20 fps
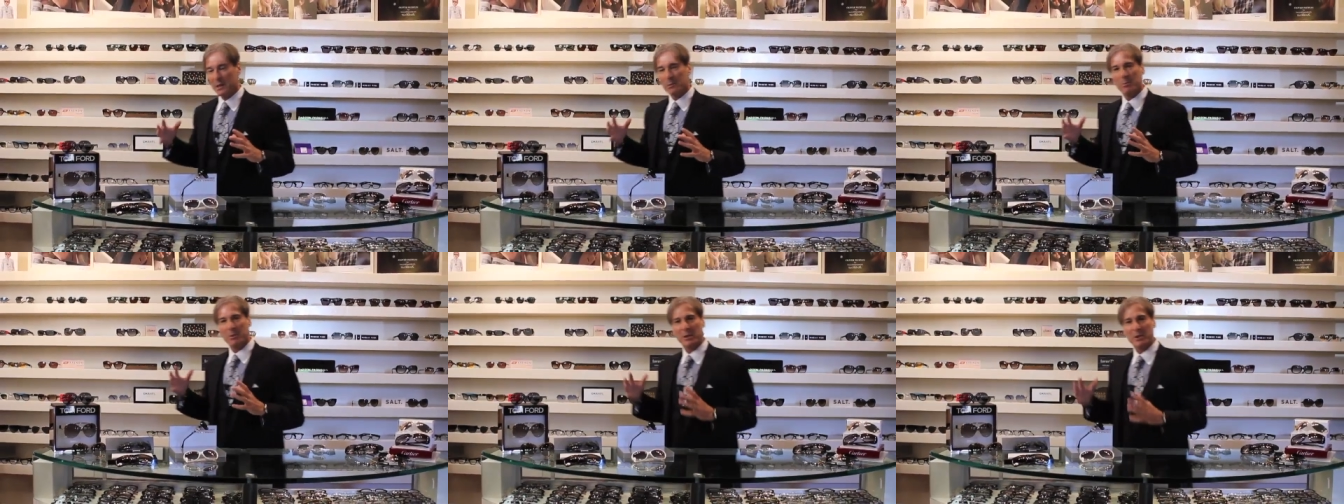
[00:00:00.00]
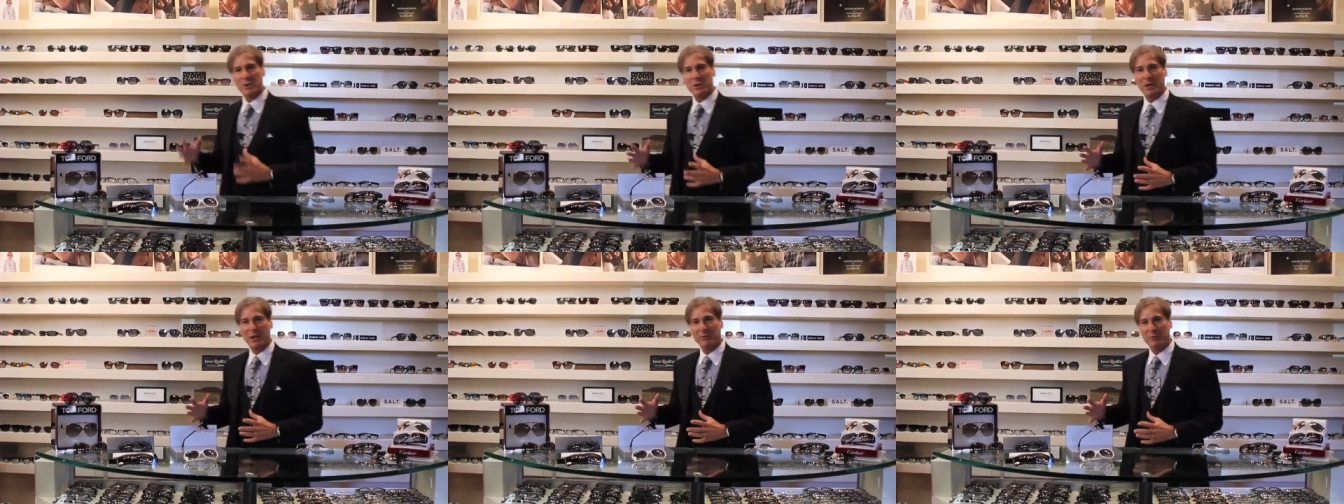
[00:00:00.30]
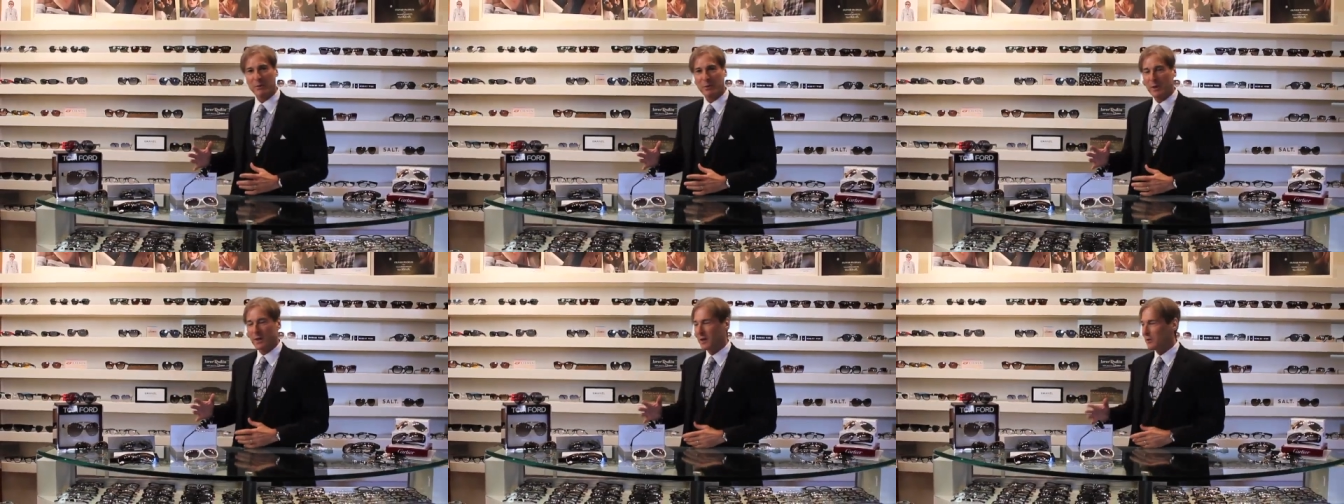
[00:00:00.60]
But at
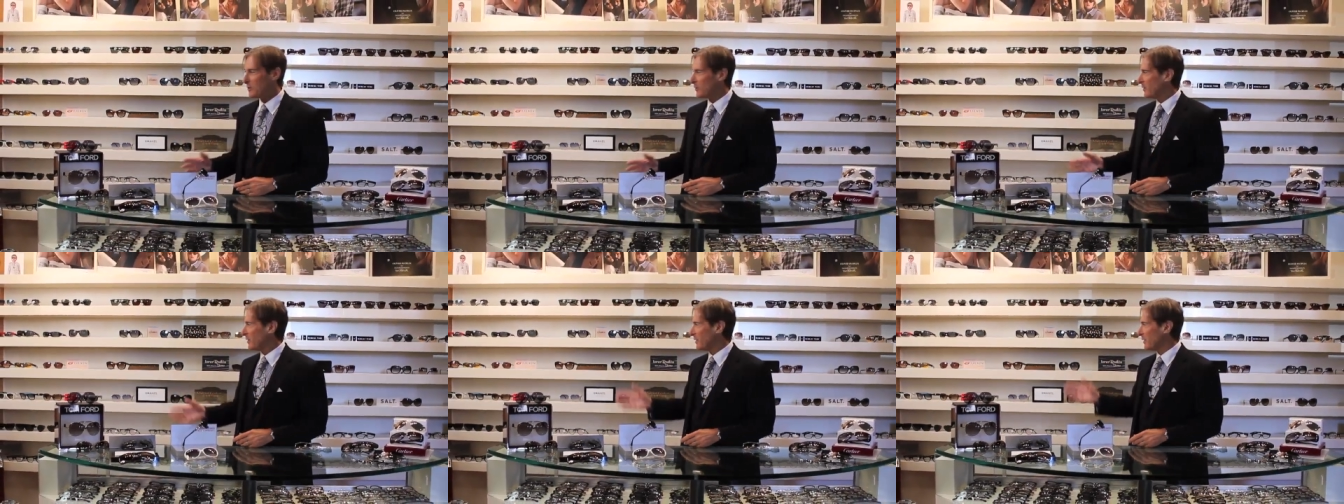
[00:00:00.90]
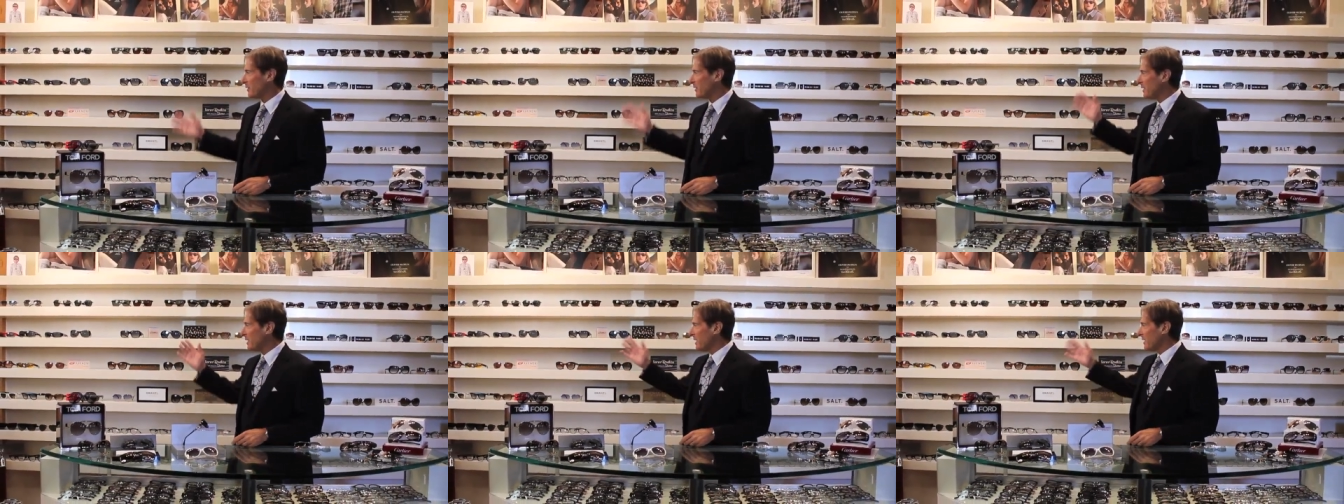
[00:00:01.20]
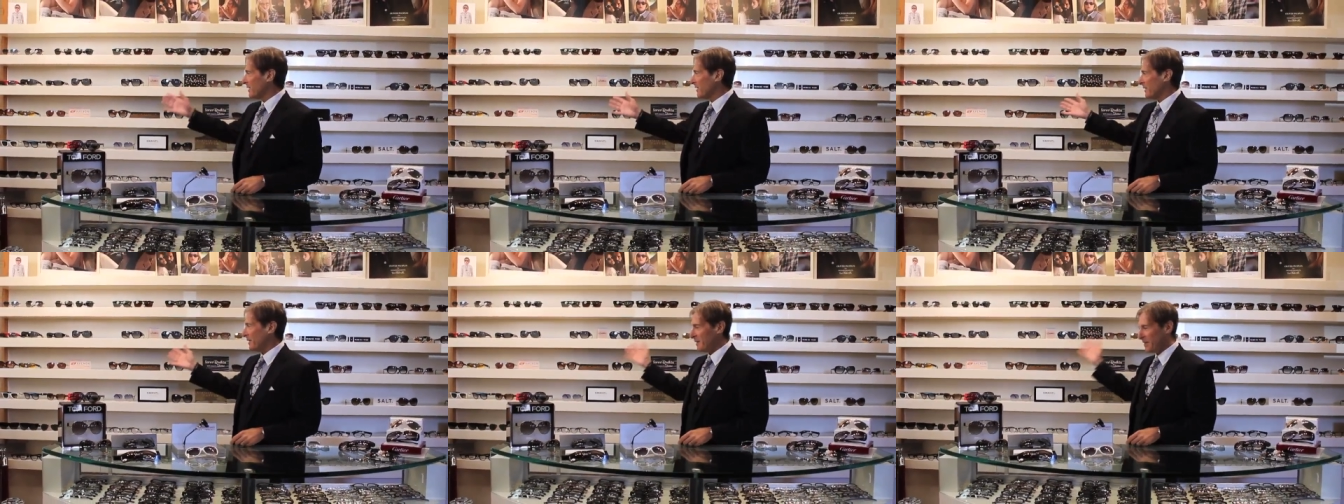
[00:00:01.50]
Schaeffer Eye Center,
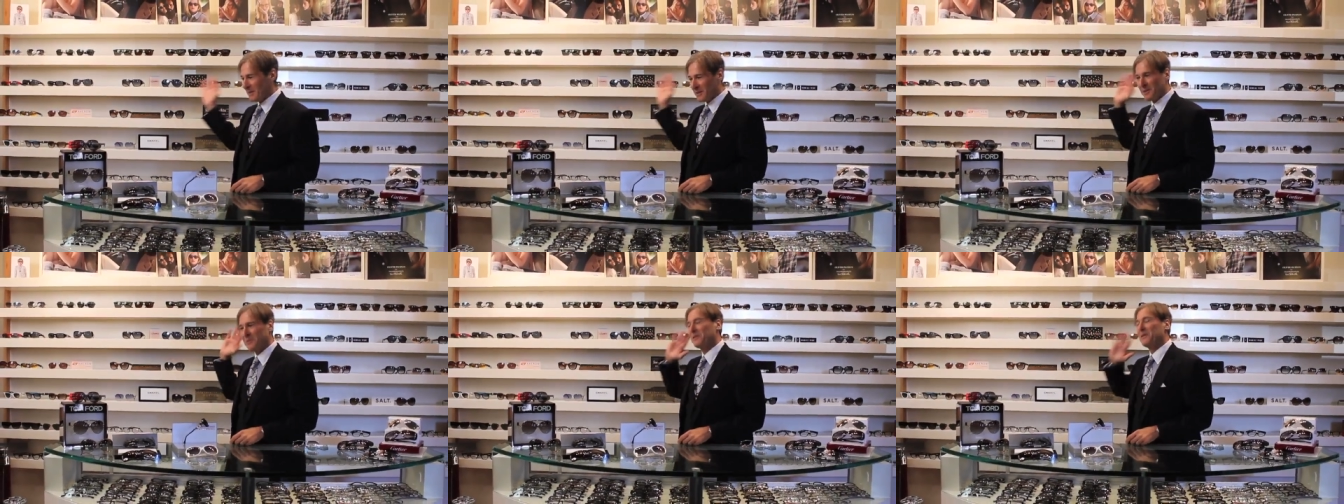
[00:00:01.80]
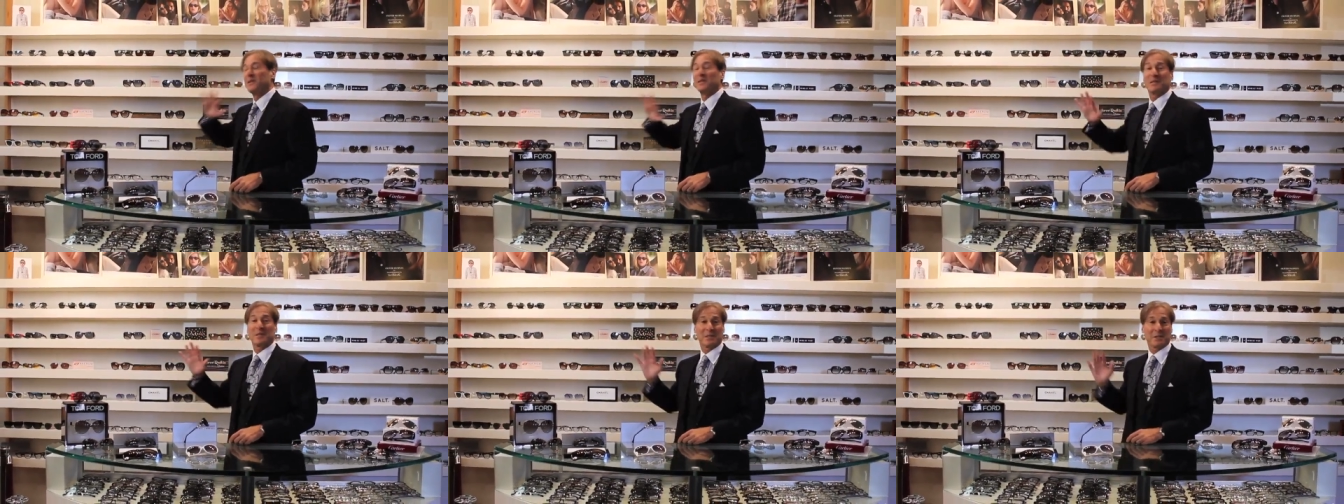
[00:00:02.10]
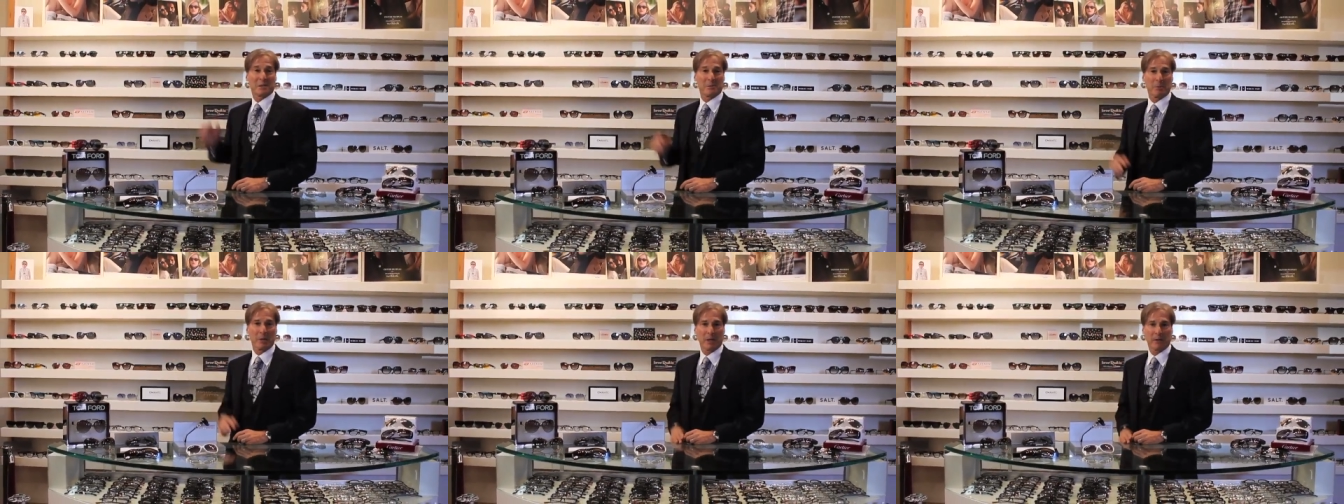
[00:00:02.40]
this
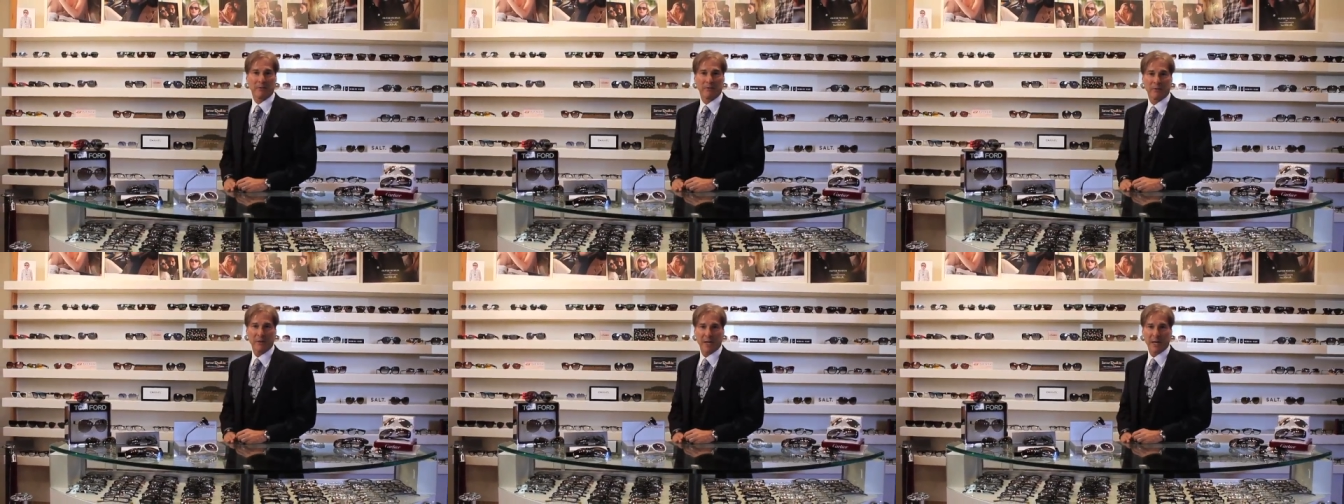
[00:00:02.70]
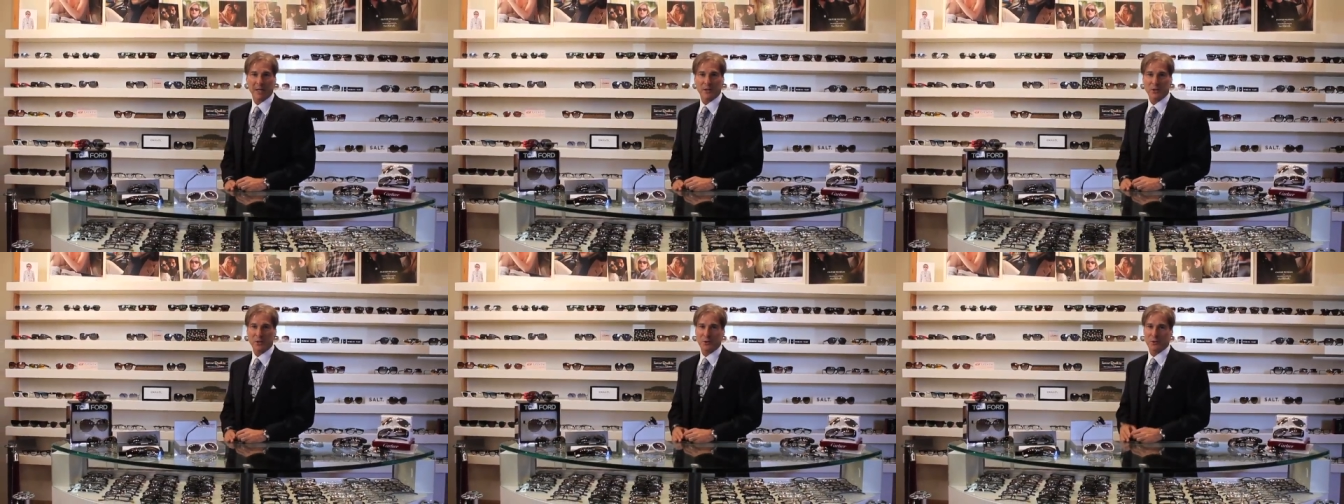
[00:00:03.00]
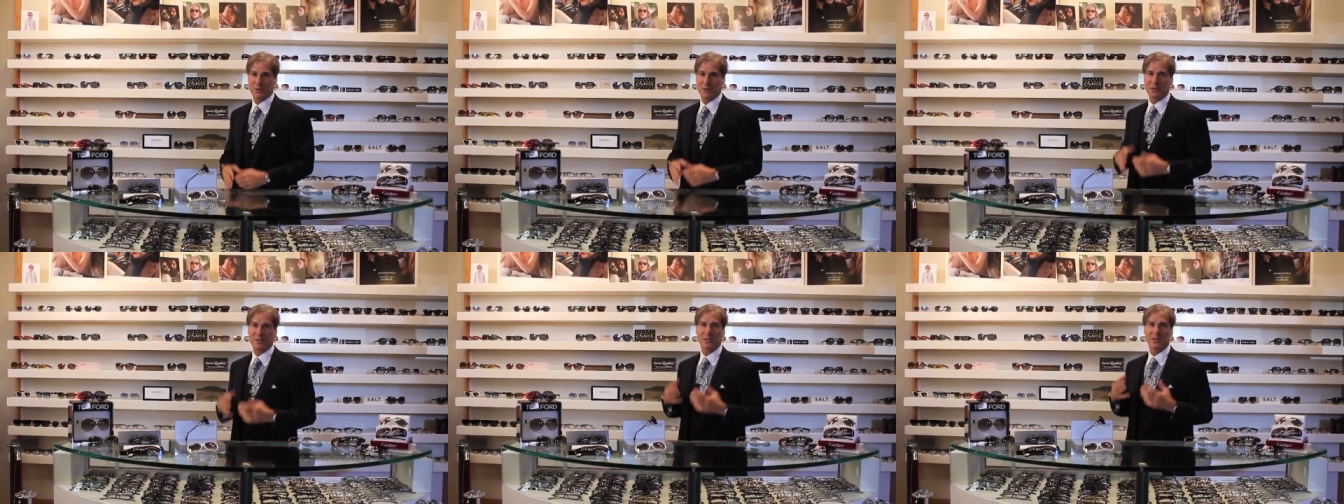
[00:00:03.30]
is about
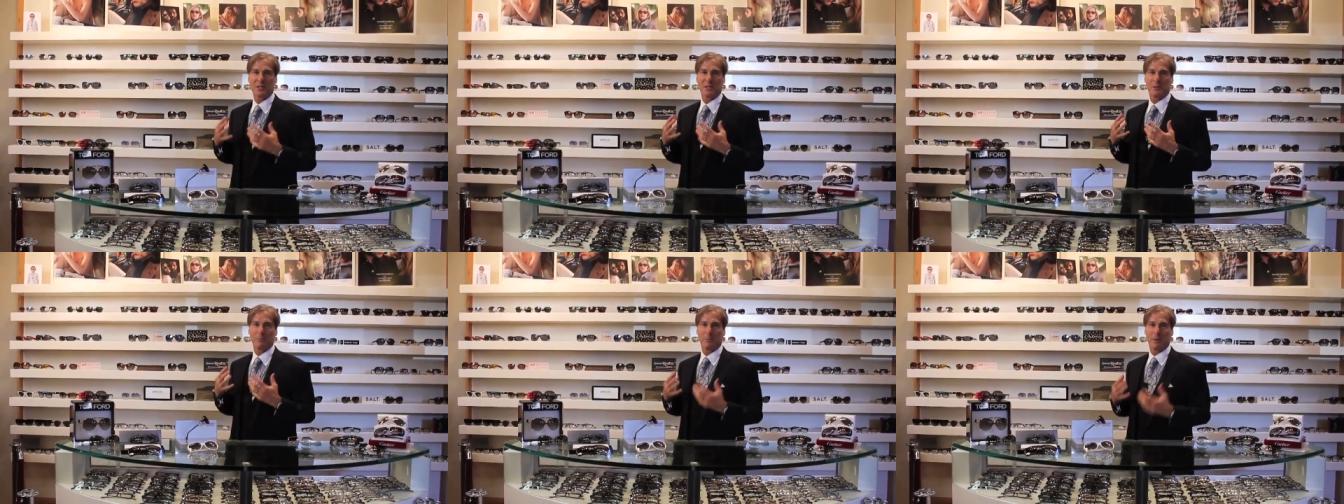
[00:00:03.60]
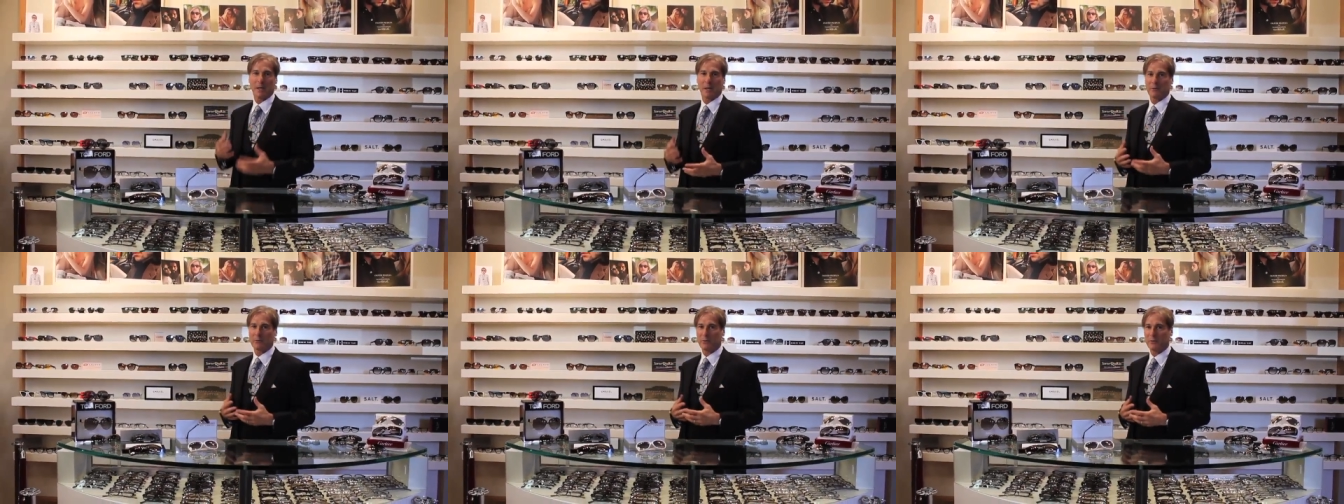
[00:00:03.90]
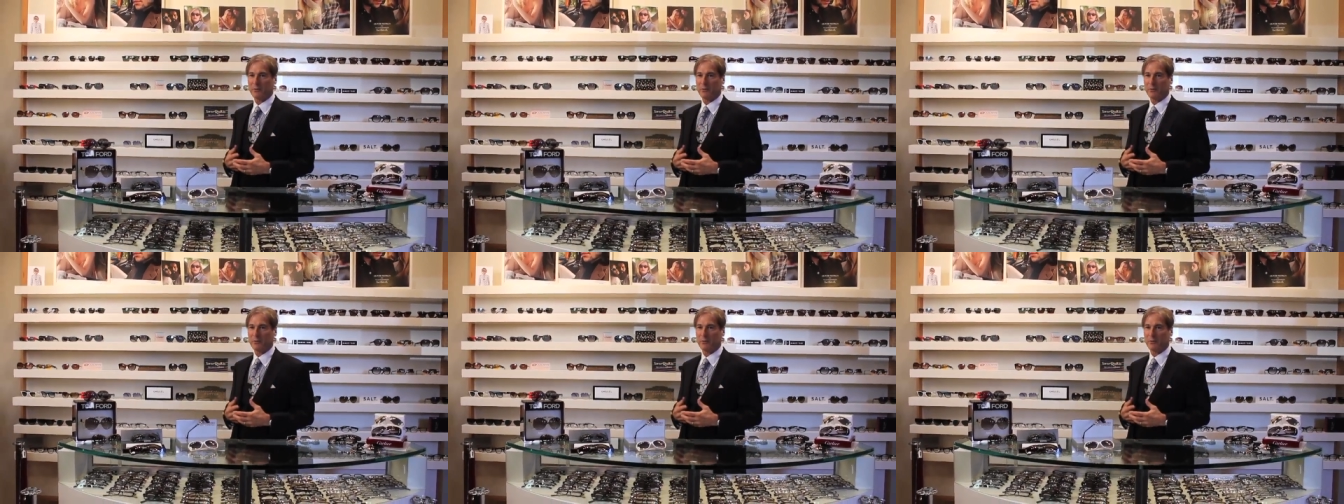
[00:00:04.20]
fashion. This is about